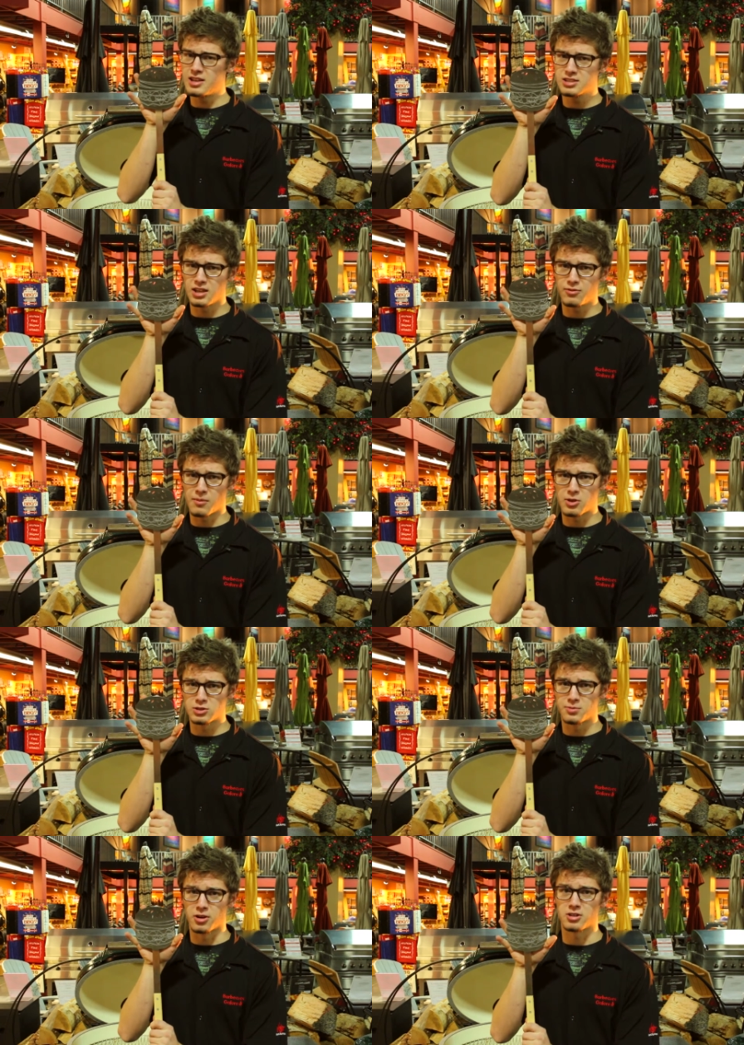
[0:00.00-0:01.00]
easily flip
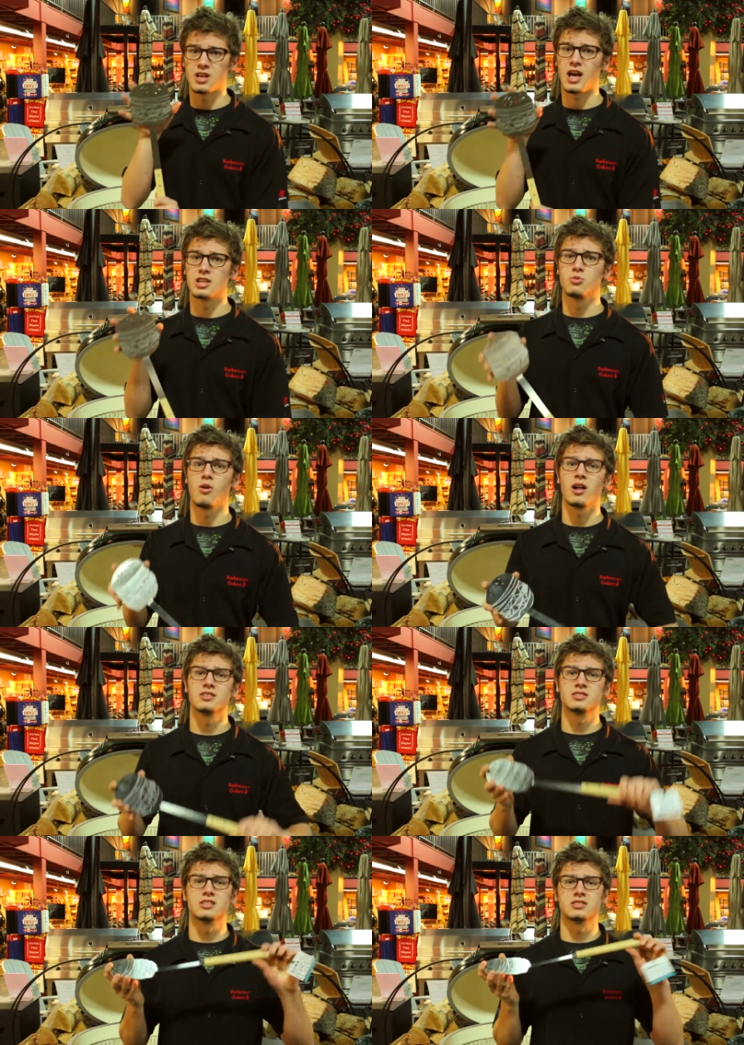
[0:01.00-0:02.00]
those burgers, as
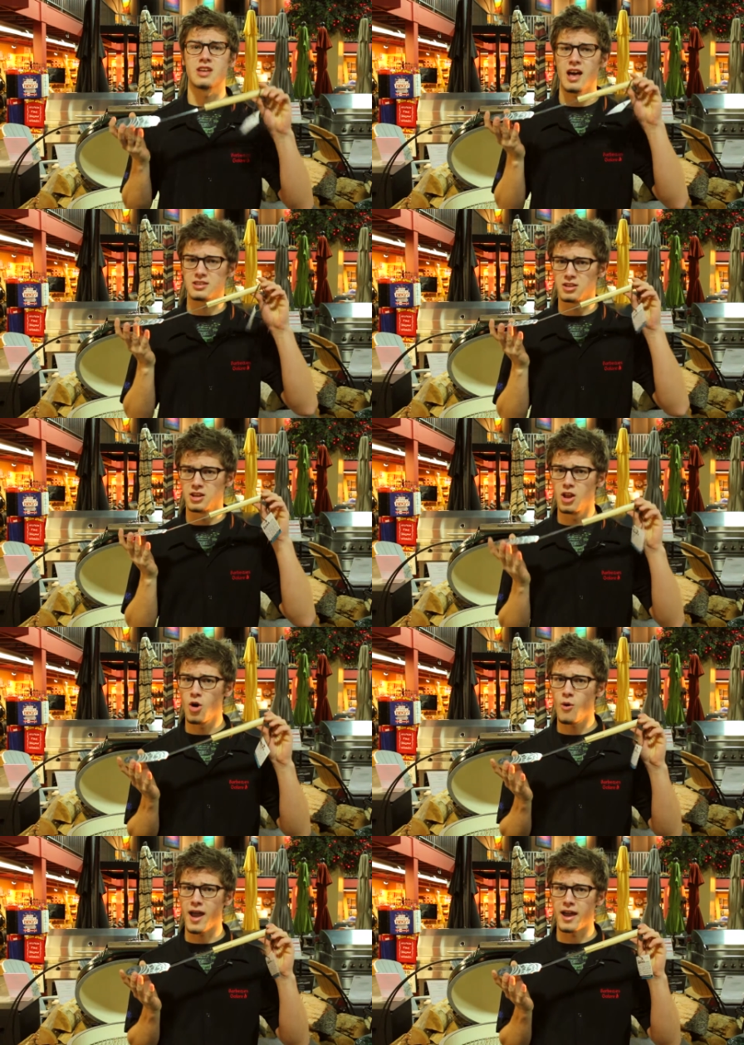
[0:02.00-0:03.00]
well as since it has a
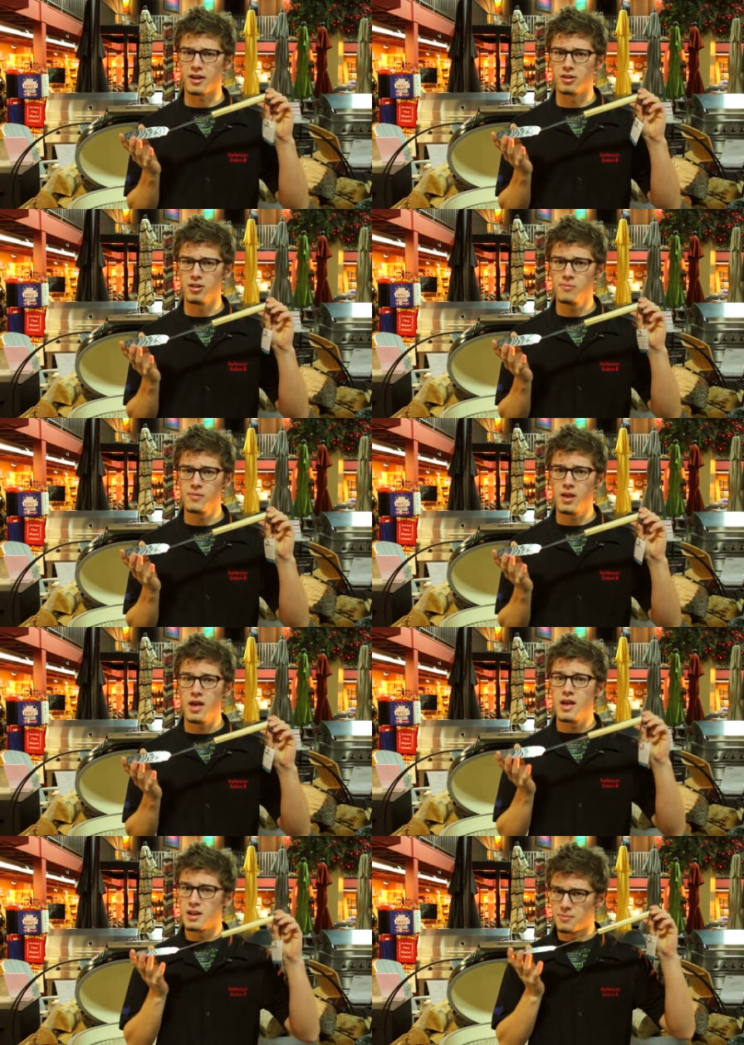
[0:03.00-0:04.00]
low angle,
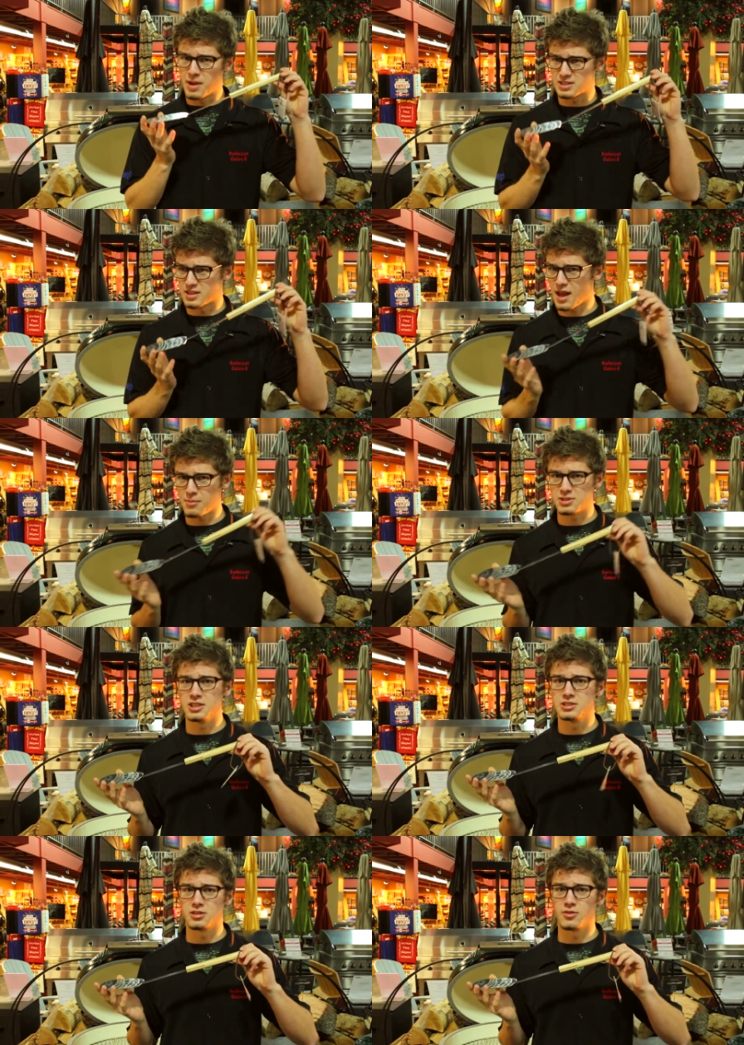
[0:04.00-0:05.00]
it makes it that
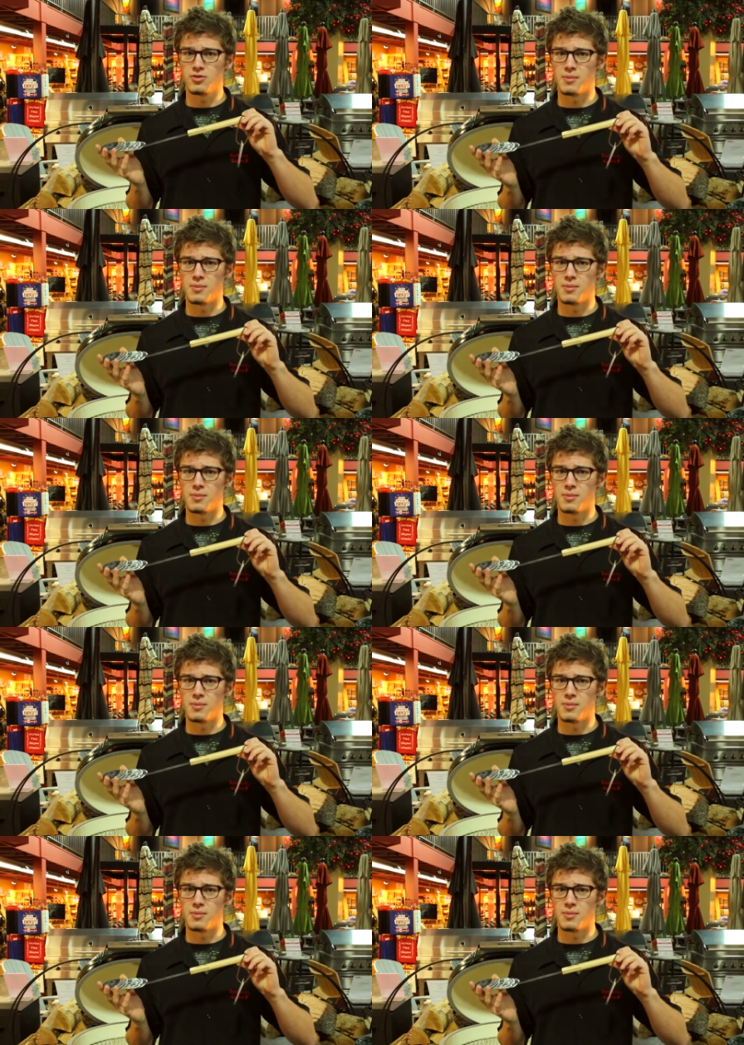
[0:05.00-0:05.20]
much easier to